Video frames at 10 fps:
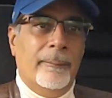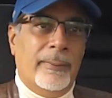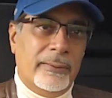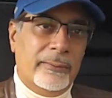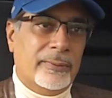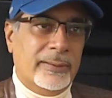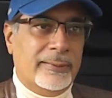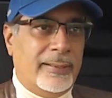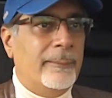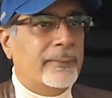But also at the
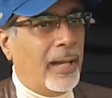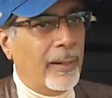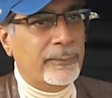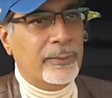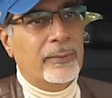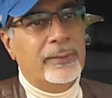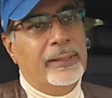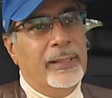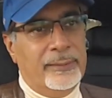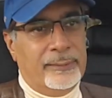same time, you know,
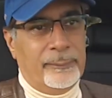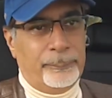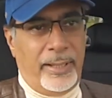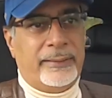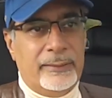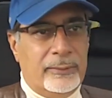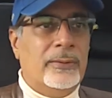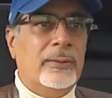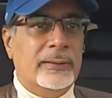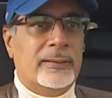it's
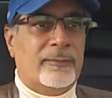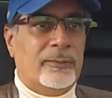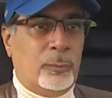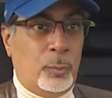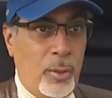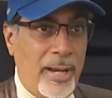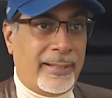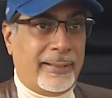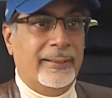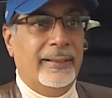practical, it's quick,
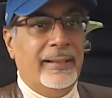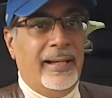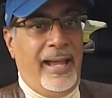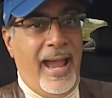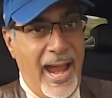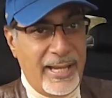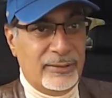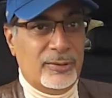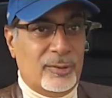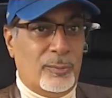it
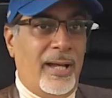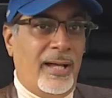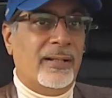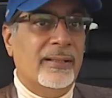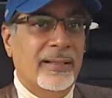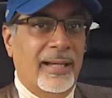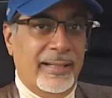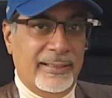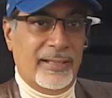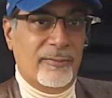handles well,
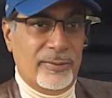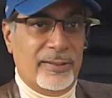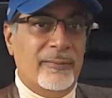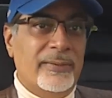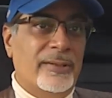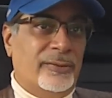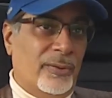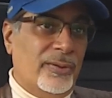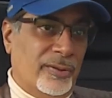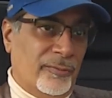and it gives you the
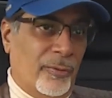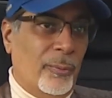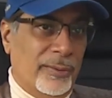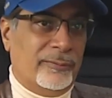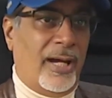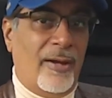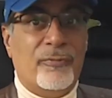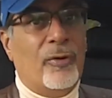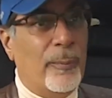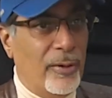reassurance of all-wheel drive
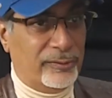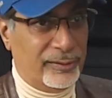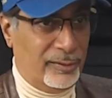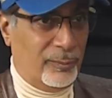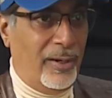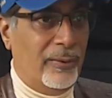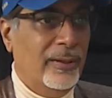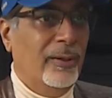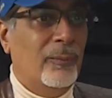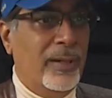full motion as well
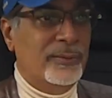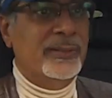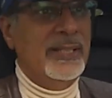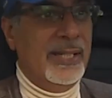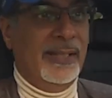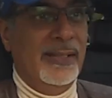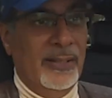when you need it.